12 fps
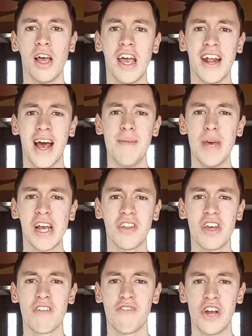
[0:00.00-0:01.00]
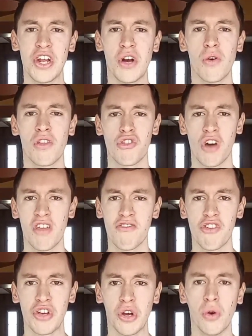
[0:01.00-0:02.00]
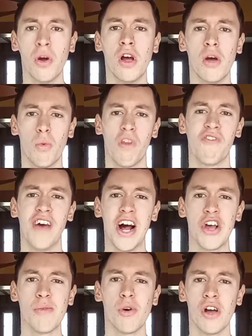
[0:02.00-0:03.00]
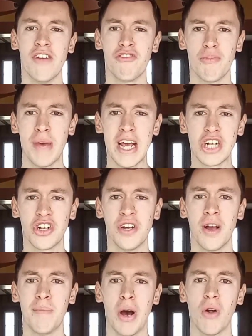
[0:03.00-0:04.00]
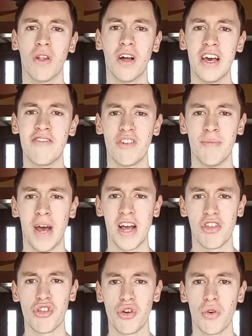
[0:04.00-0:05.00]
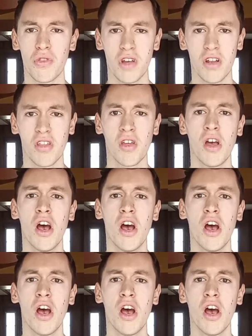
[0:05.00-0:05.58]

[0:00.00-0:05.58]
and I make these videos just for you with valuable information about life in Massachusetts.